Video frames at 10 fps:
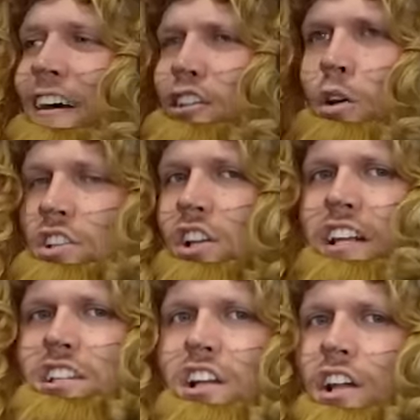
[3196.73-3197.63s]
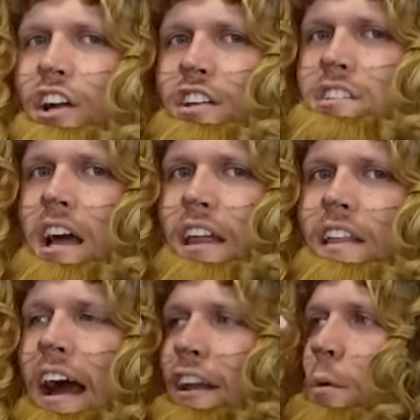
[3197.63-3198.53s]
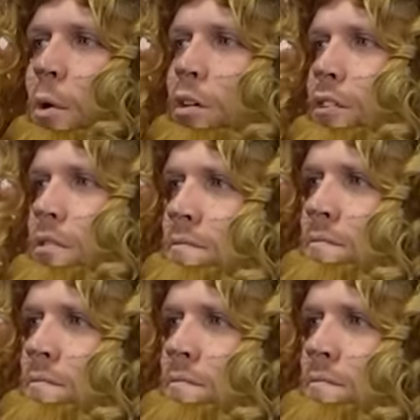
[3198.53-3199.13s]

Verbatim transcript: So it's clear to say that I know more of you.